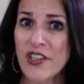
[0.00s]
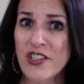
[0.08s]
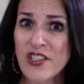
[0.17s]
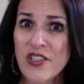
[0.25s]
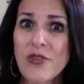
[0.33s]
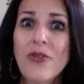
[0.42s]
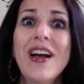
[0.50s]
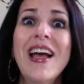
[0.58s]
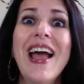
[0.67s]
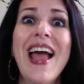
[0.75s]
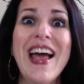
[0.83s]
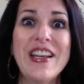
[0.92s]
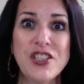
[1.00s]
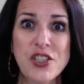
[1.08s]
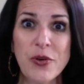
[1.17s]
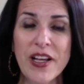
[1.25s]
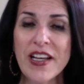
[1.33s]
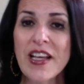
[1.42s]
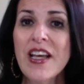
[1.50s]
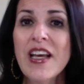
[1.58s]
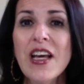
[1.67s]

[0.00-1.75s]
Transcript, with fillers: going to do and do it.